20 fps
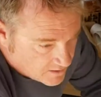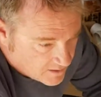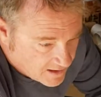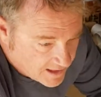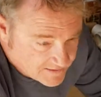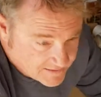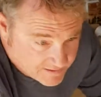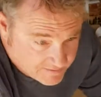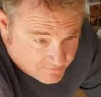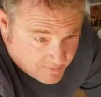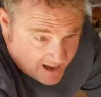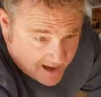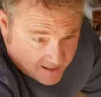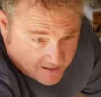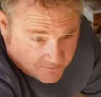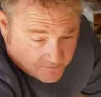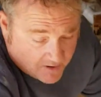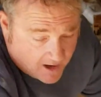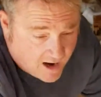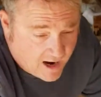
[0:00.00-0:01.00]
and then
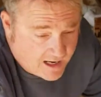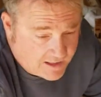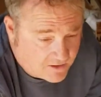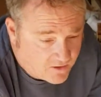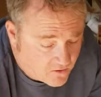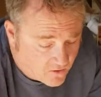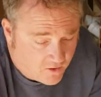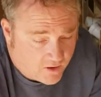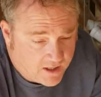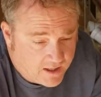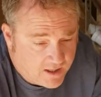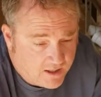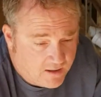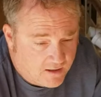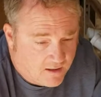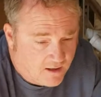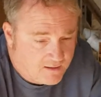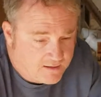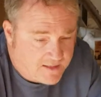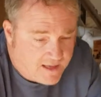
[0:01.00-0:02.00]
back behind Corey here
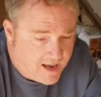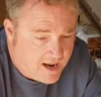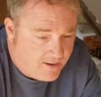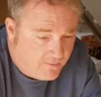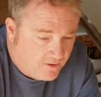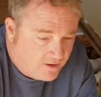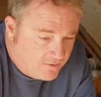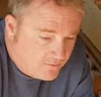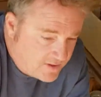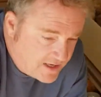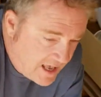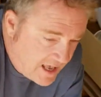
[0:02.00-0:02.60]
on camera, we